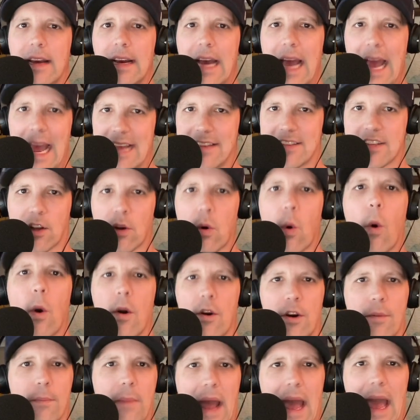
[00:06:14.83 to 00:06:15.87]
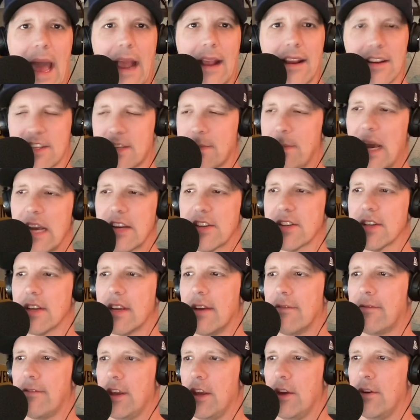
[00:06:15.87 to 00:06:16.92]
as a quarterback, especially
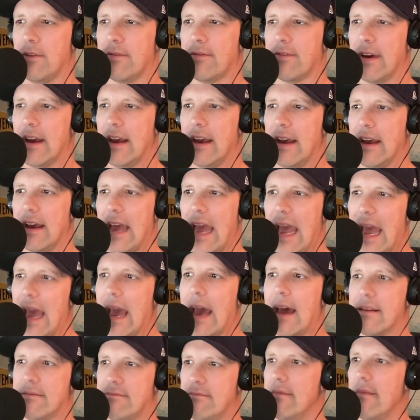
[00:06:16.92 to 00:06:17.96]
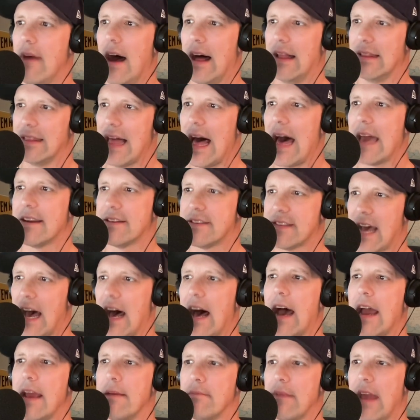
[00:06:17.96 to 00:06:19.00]
if you've had a lot of
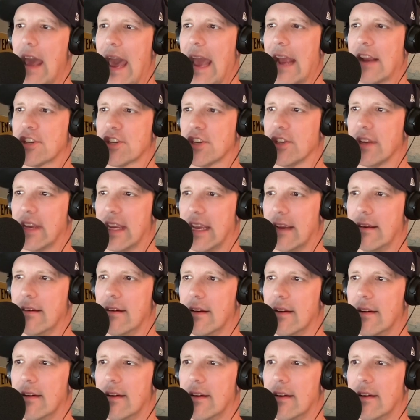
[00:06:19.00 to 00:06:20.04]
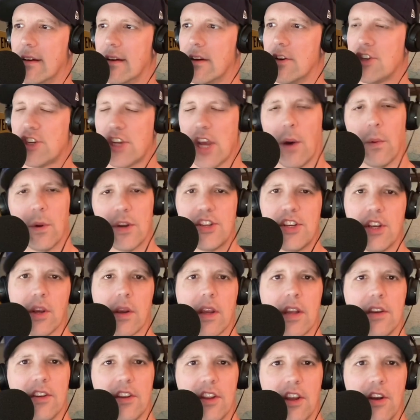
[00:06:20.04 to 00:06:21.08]
time to actually show what you
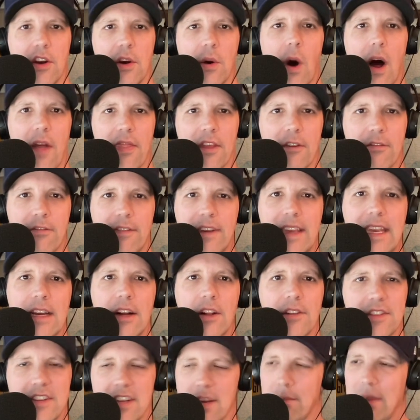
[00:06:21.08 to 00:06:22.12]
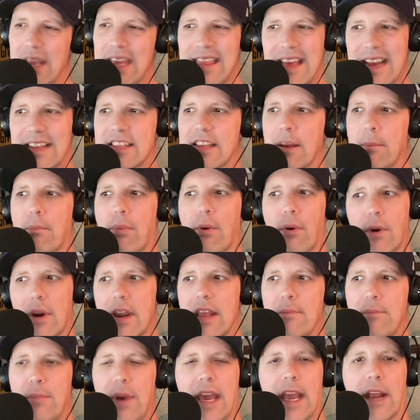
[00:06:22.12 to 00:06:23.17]
can do on the field, to me, that's a
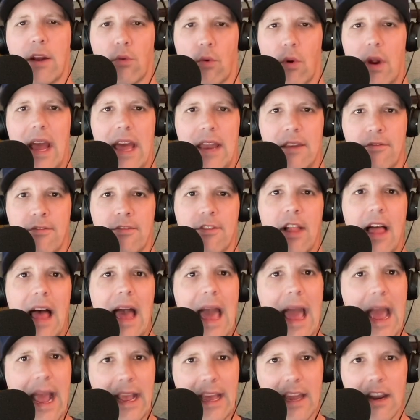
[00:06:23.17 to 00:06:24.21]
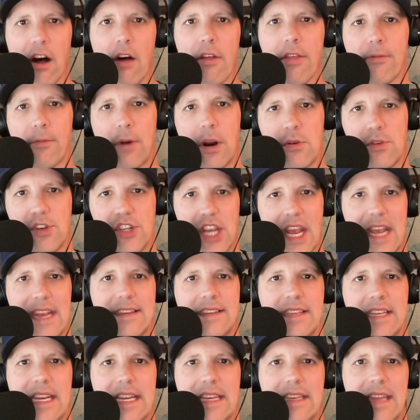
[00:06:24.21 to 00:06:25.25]
pretty big red flag. And I'll throw
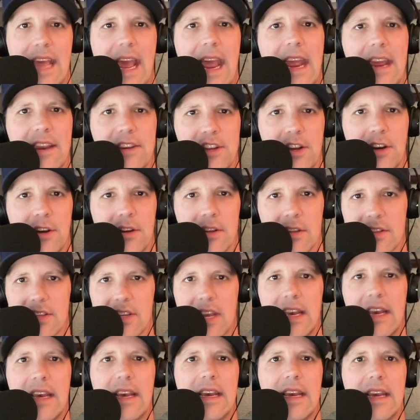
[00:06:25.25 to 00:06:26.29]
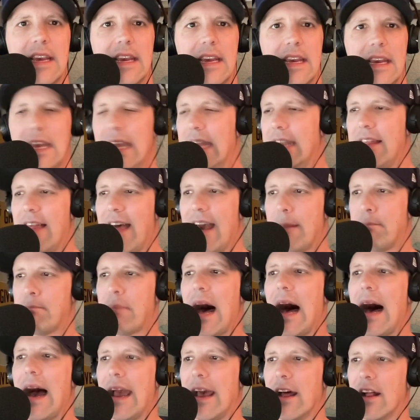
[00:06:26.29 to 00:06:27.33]
JT Daniels into that
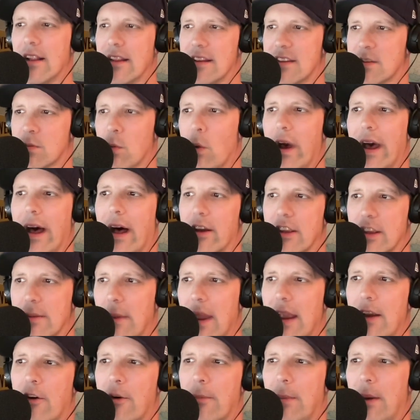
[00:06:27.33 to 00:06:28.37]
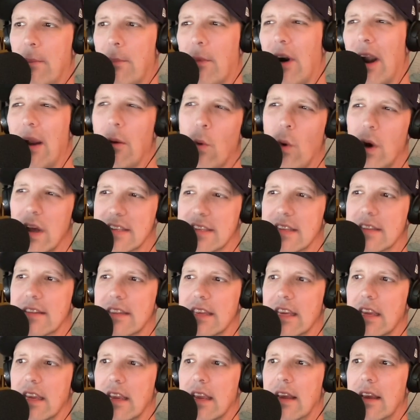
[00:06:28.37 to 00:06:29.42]
pile as well. You may remember I wasn't
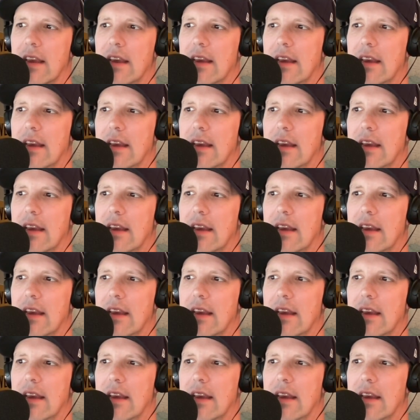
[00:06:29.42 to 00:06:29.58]
the